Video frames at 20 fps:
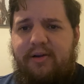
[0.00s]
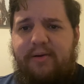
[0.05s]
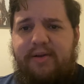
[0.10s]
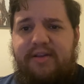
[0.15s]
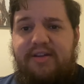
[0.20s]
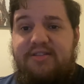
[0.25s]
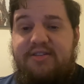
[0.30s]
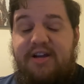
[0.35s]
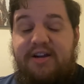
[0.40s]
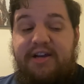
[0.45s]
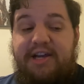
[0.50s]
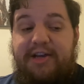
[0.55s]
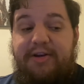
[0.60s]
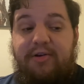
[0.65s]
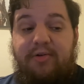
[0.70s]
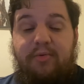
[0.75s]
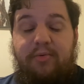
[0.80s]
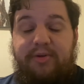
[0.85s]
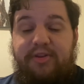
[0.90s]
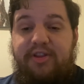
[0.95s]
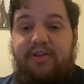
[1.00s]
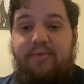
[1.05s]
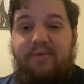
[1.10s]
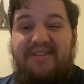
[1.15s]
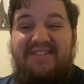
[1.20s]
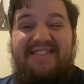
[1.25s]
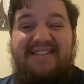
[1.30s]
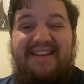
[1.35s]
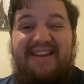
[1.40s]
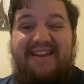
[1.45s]
and Guitar Hero really
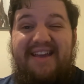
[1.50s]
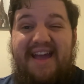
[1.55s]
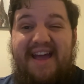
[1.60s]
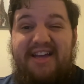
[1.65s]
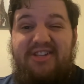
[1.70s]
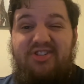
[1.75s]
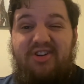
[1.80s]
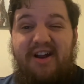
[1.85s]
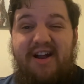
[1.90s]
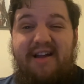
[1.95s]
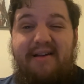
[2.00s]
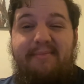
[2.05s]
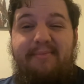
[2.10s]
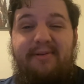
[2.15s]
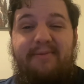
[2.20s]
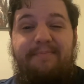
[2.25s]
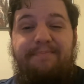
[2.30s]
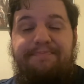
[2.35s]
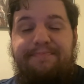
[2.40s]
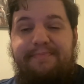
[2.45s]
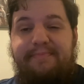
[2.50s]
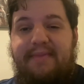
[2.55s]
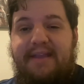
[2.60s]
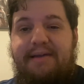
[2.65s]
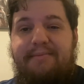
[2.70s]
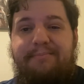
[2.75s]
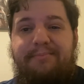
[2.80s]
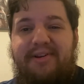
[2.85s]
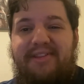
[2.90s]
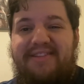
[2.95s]
was like a cash grab,
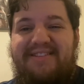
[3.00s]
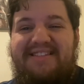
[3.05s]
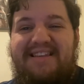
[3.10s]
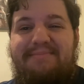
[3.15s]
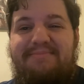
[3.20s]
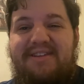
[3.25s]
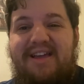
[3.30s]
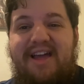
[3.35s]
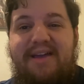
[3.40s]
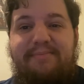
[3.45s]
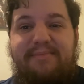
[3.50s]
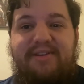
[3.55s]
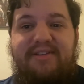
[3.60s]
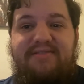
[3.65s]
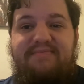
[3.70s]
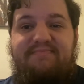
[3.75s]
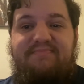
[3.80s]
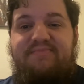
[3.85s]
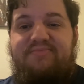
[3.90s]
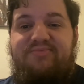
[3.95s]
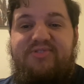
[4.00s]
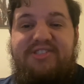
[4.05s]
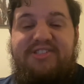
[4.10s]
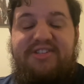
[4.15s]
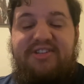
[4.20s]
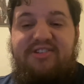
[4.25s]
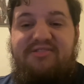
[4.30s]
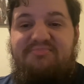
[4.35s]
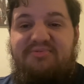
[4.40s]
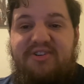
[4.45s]
but at the same time, it was
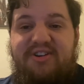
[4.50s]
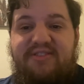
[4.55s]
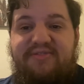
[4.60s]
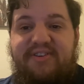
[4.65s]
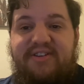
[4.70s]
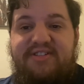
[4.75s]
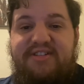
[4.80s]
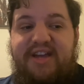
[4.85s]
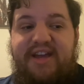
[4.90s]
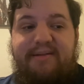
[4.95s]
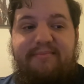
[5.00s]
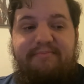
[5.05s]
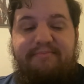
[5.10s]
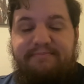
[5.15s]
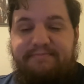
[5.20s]
still a pretty fun time.